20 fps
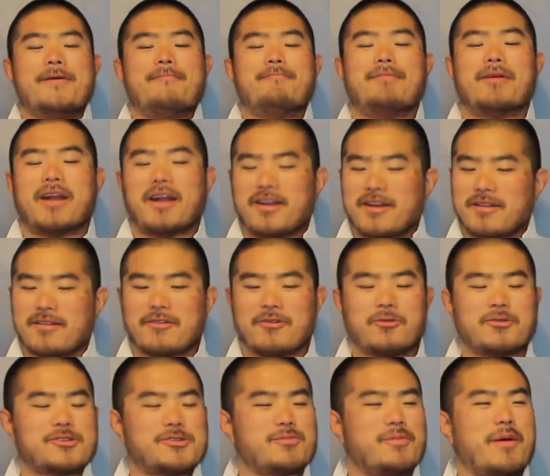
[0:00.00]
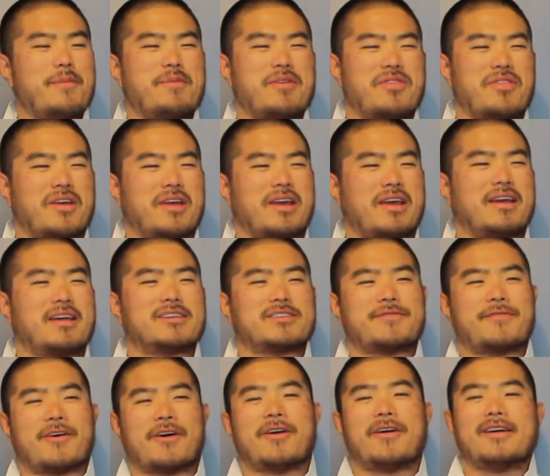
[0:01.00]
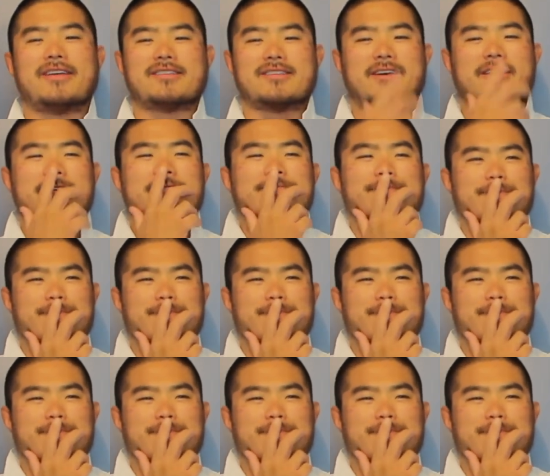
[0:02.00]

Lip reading: but I know what you might be thinking as far as like,